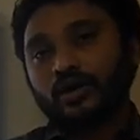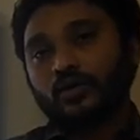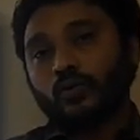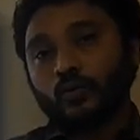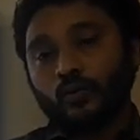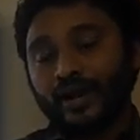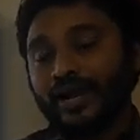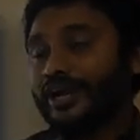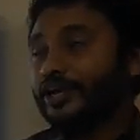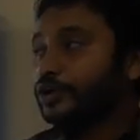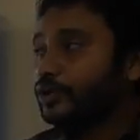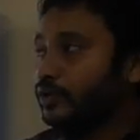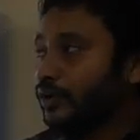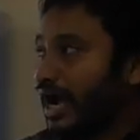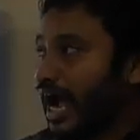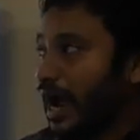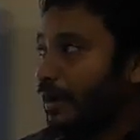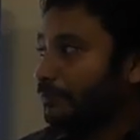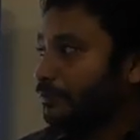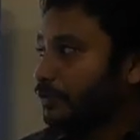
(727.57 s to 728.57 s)
we do
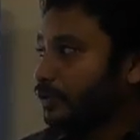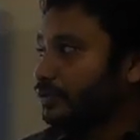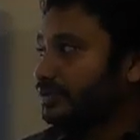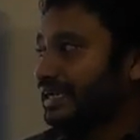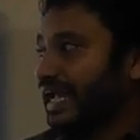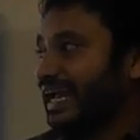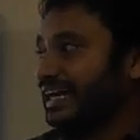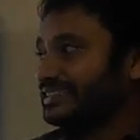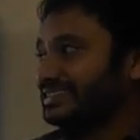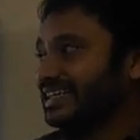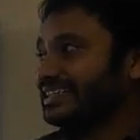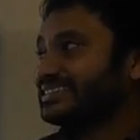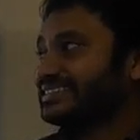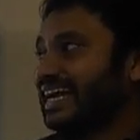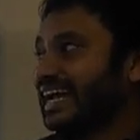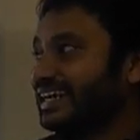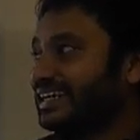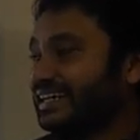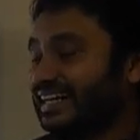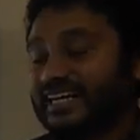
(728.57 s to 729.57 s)
have to change the
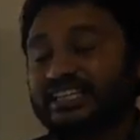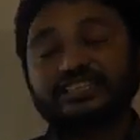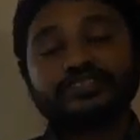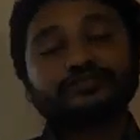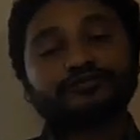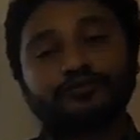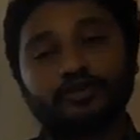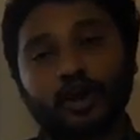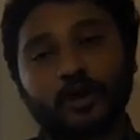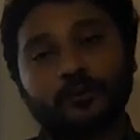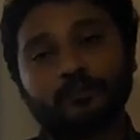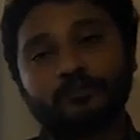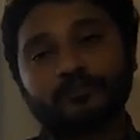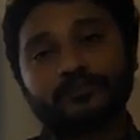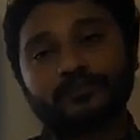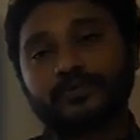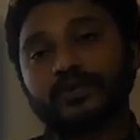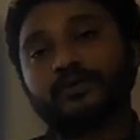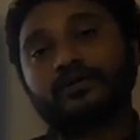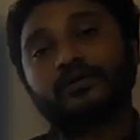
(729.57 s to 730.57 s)
sentence from